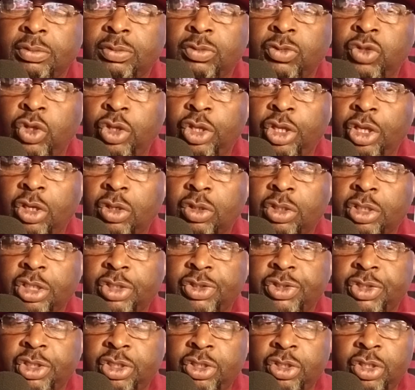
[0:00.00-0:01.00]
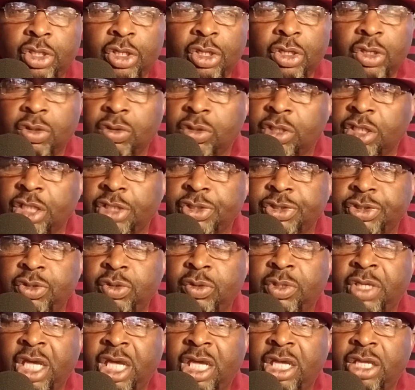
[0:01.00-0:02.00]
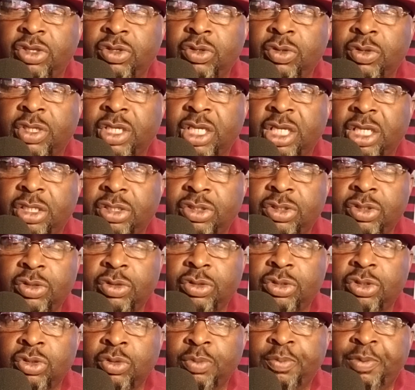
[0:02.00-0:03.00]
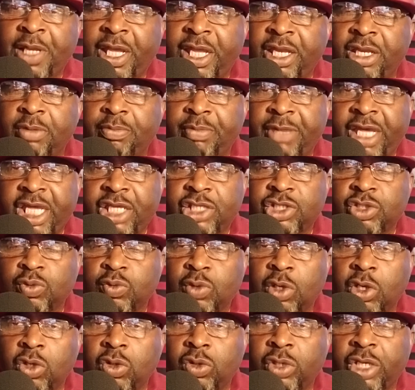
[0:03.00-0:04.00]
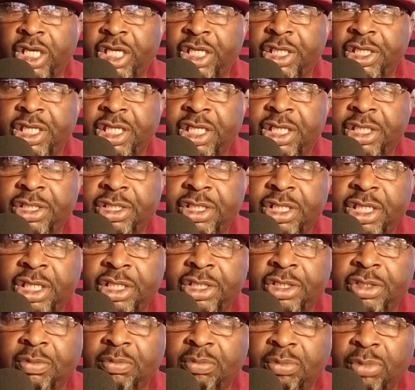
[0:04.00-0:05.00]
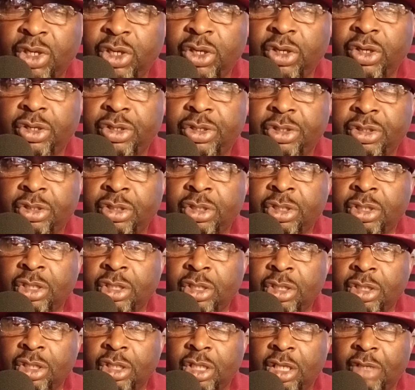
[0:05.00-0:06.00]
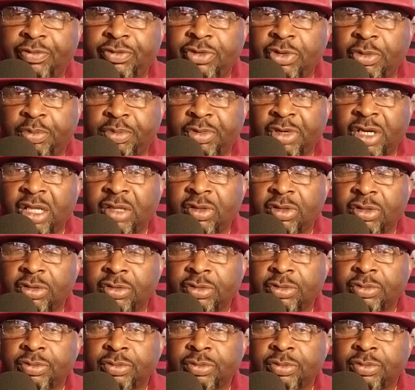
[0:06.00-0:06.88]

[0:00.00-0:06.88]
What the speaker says: You know, cause you played a major role in the murder of your brother.